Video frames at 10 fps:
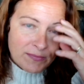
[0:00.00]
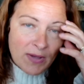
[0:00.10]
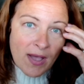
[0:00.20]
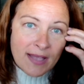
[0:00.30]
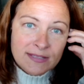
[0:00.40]

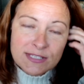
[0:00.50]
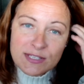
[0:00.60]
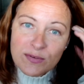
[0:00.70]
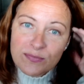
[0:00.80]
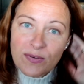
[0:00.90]
gotten
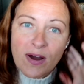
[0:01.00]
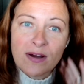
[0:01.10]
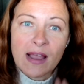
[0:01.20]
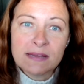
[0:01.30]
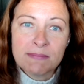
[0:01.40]
so
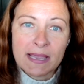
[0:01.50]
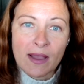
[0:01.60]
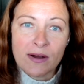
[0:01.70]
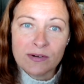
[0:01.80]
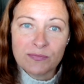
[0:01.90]
far on my
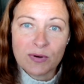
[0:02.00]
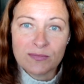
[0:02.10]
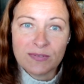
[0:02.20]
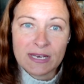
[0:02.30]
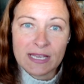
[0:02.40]

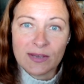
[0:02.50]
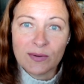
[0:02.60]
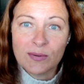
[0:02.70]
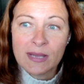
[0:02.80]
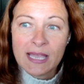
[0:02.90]
carnivore
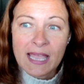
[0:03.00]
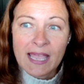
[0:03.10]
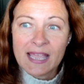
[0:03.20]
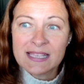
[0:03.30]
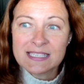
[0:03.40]
video,
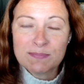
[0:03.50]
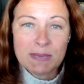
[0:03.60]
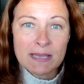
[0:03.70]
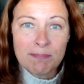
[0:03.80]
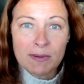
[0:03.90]
it's
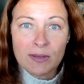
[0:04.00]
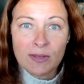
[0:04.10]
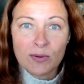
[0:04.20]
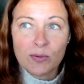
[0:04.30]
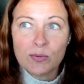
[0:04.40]

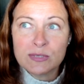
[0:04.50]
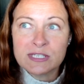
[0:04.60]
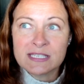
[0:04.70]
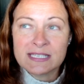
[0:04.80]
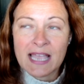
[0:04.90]
people who
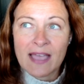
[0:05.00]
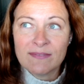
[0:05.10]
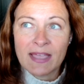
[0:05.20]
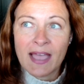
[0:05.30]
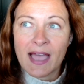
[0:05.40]
just
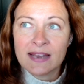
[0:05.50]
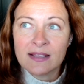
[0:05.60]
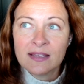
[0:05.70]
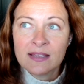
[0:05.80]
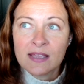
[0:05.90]
have
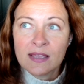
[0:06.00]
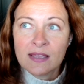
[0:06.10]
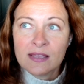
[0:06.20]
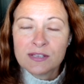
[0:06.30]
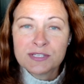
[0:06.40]
had
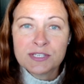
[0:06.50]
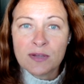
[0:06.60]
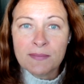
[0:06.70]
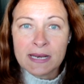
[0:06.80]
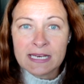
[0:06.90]

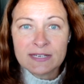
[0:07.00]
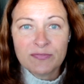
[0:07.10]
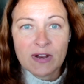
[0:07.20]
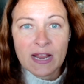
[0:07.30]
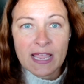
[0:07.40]
so many
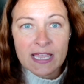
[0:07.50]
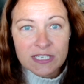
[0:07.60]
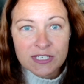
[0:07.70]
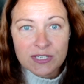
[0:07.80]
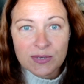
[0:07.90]
different
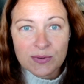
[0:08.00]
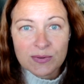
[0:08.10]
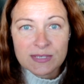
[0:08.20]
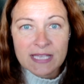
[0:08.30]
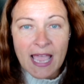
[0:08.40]

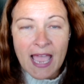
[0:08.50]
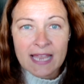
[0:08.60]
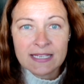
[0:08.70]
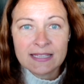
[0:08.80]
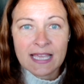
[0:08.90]
issues
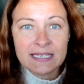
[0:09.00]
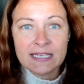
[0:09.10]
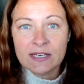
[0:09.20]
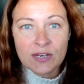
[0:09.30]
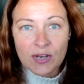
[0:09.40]
and they
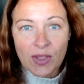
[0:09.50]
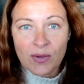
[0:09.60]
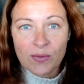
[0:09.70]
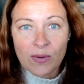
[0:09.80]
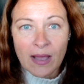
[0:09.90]
didn't
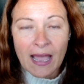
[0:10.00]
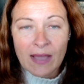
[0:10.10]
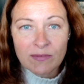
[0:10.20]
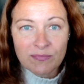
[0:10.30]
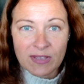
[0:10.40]
know
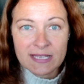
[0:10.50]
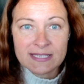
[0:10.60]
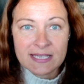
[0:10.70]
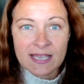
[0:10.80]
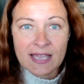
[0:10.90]
how to
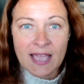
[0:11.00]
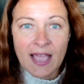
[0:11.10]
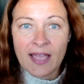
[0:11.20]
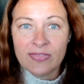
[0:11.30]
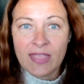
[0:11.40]
fix it,
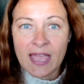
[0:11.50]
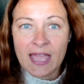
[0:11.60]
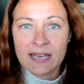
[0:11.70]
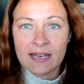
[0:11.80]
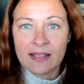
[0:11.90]
and
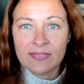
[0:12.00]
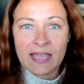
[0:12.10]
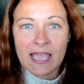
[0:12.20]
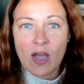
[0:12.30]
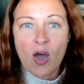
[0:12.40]
then
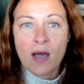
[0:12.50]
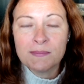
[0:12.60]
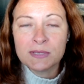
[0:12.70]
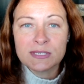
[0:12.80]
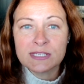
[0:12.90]
they get
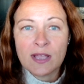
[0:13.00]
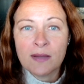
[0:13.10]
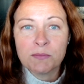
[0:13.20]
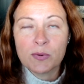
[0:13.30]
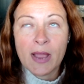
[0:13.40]
almost
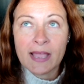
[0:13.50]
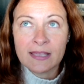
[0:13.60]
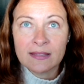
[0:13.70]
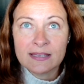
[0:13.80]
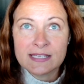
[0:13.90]
a
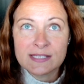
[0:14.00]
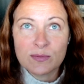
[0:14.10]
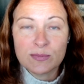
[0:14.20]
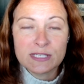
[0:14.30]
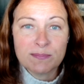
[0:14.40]
miraculous
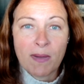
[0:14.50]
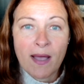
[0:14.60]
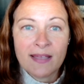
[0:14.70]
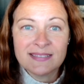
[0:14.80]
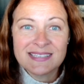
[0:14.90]

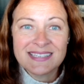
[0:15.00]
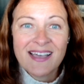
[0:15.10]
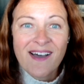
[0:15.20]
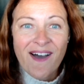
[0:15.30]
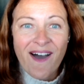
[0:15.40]
response
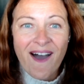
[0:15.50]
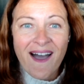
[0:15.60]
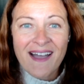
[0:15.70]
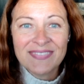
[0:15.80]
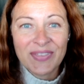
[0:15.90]

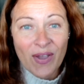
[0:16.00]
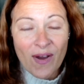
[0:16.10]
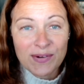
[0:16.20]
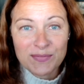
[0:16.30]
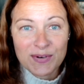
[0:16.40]
on the
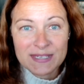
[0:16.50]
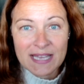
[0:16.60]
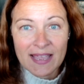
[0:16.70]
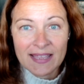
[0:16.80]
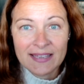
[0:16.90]
carnivore
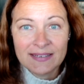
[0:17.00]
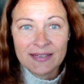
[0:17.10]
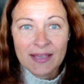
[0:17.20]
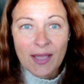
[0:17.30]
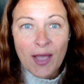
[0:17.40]
diet.
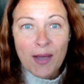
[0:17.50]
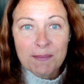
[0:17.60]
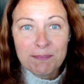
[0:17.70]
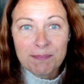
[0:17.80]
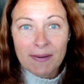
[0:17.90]

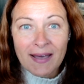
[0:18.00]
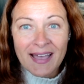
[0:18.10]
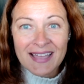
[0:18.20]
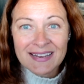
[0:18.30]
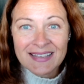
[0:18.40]

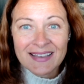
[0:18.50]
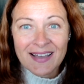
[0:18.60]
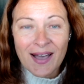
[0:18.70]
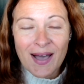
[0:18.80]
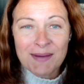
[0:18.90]
But
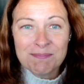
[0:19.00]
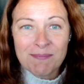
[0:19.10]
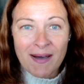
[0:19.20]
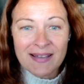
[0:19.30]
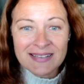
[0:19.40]

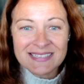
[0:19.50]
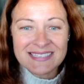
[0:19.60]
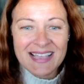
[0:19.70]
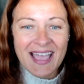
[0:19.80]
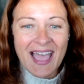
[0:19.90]

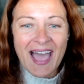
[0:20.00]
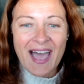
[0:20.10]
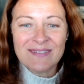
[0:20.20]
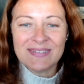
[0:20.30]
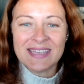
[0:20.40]
amongst
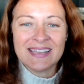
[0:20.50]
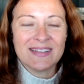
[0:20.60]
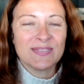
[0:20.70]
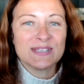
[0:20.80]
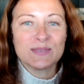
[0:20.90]

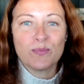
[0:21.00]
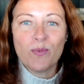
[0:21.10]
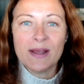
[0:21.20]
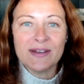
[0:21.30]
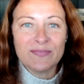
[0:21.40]
having this
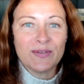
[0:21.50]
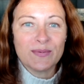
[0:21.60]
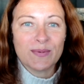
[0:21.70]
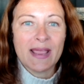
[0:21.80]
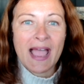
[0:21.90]

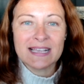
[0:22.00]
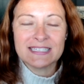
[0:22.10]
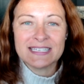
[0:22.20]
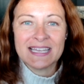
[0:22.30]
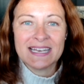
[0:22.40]
wonderful
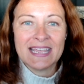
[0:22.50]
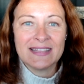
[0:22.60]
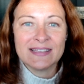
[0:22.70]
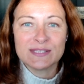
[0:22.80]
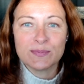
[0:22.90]
reaction
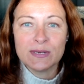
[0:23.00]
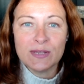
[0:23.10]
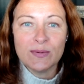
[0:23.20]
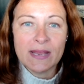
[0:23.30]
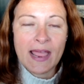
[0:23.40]
and this
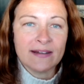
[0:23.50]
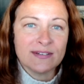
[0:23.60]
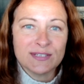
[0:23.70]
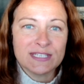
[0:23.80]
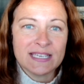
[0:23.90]
renewed
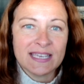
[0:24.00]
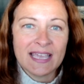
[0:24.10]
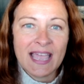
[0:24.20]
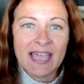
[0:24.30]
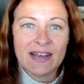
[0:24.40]

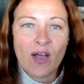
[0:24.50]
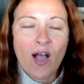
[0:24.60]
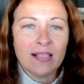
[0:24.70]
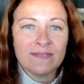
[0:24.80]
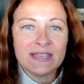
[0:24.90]
energy and
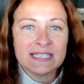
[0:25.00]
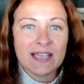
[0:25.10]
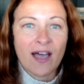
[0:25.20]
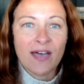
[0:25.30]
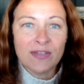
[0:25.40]
all of these
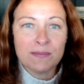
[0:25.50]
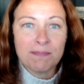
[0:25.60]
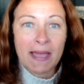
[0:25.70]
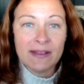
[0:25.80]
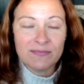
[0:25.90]
other
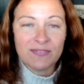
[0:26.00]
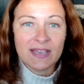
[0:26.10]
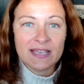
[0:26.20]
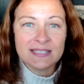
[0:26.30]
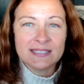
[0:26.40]

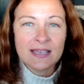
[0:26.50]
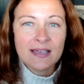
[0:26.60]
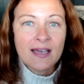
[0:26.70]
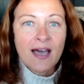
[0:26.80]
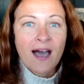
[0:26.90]
benefits,
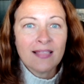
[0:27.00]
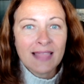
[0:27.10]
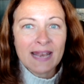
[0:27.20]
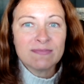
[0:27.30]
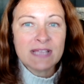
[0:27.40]
a
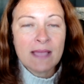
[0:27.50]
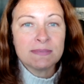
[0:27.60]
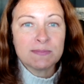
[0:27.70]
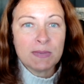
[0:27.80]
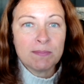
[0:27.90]
lot of
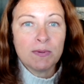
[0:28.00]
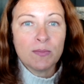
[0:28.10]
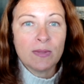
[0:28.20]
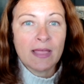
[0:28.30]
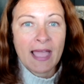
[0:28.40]
times
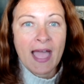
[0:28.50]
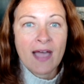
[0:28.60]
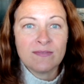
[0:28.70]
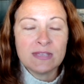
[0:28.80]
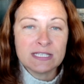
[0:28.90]
people will
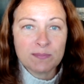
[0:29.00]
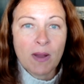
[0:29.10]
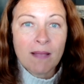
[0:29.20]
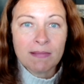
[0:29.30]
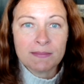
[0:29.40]
have these
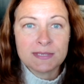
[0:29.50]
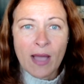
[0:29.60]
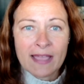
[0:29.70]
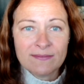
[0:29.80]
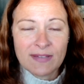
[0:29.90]
problems.
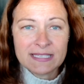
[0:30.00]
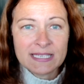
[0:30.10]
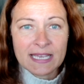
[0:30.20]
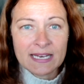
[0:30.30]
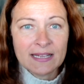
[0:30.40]
I
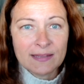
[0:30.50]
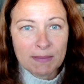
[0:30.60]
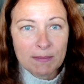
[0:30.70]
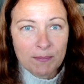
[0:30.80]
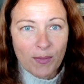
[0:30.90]
investigated a little
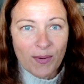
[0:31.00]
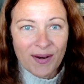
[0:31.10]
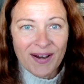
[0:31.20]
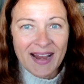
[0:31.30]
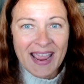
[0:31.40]
bit
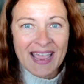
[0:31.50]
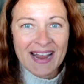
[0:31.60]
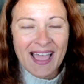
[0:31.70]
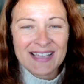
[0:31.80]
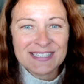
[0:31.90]
more
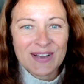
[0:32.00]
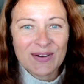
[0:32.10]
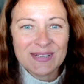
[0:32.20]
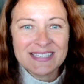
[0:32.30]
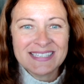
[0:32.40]
and I
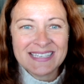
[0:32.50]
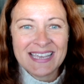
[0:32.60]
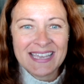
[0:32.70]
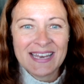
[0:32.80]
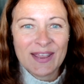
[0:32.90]
started
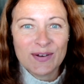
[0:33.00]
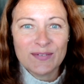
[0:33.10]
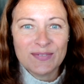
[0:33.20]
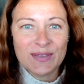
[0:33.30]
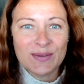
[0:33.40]
seeing
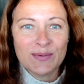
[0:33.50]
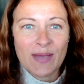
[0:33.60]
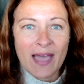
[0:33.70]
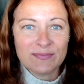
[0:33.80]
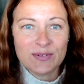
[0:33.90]
interview
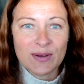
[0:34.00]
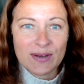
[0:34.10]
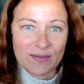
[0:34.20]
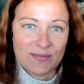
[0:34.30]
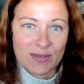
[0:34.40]
after
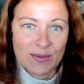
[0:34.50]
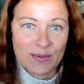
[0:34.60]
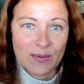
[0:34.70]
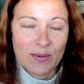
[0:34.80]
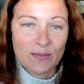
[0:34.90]

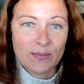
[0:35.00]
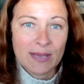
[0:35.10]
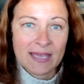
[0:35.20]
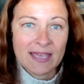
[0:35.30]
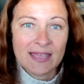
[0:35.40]
interview
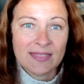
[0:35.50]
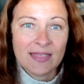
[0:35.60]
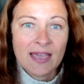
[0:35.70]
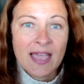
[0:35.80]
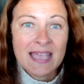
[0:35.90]
with
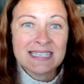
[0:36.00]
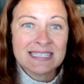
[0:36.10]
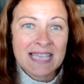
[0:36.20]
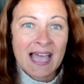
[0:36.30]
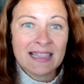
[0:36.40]

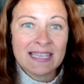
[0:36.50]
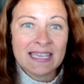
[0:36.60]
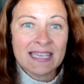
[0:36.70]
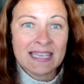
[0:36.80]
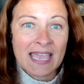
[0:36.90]

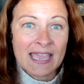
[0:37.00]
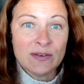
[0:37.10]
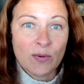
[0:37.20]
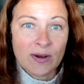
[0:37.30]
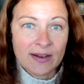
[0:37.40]
Sally K.
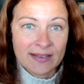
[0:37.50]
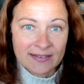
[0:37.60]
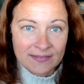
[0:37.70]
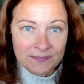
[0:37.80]
Norton,